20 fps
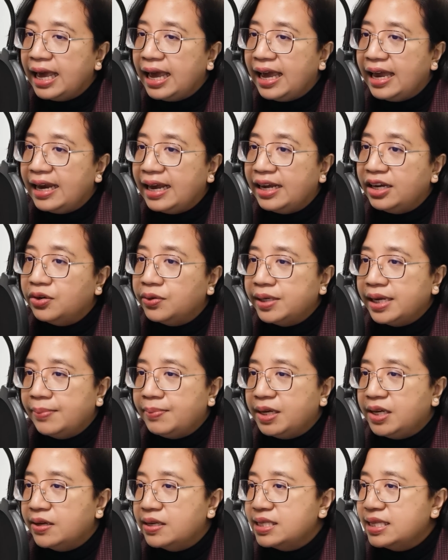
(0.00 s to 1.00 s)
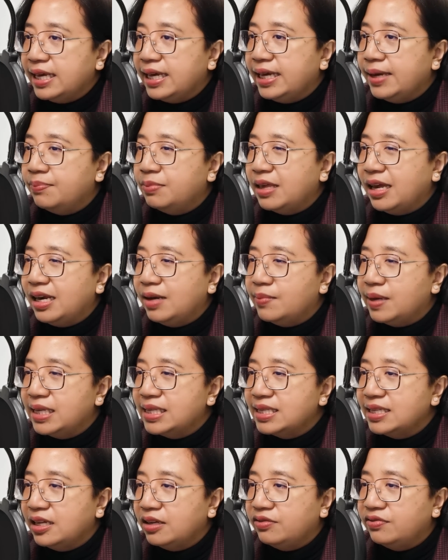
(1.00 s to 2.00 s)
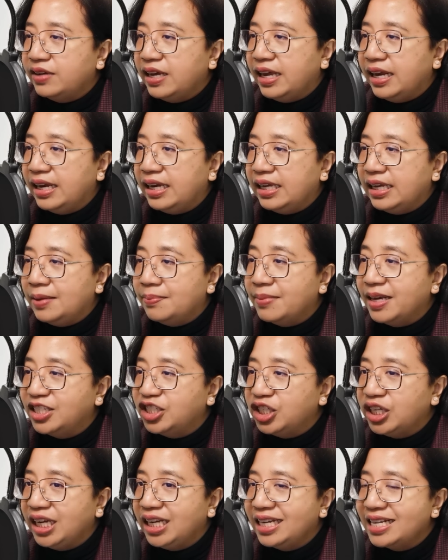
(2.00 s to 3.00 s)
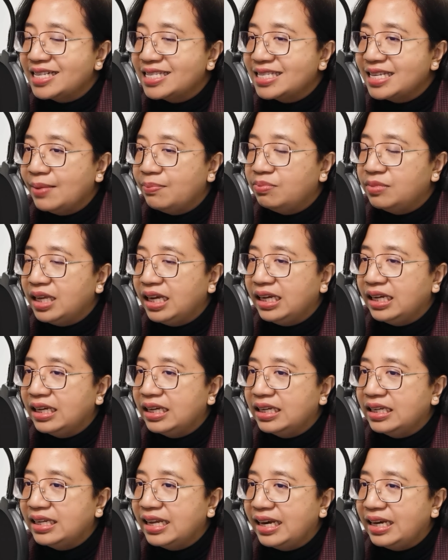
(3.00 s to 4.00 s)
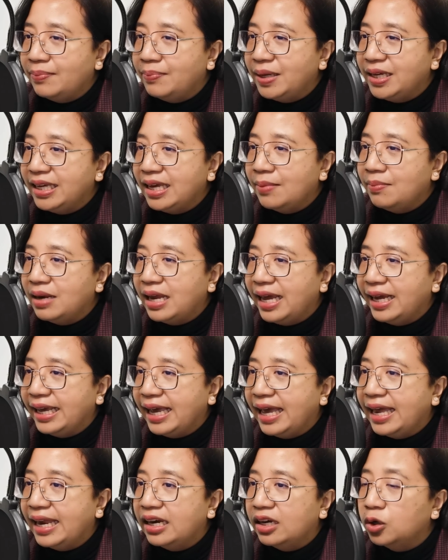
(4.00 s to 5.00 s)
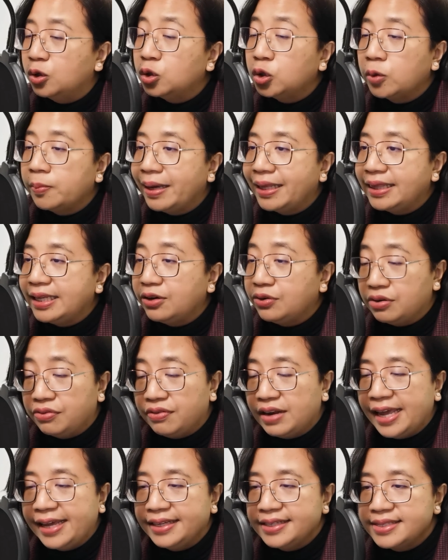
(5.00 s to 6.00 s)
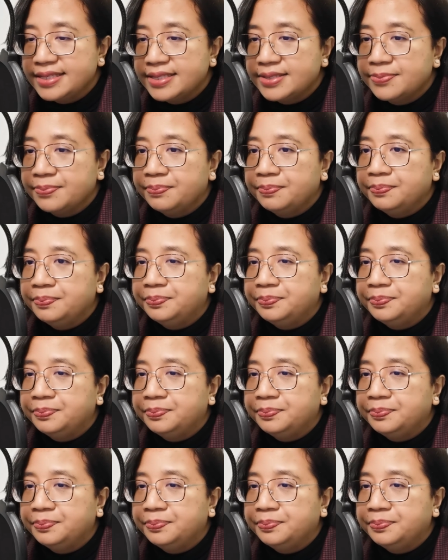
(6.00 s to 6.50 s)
And I know that because I keep telling myself and imagining the same thing, that it became like an automatic reflex.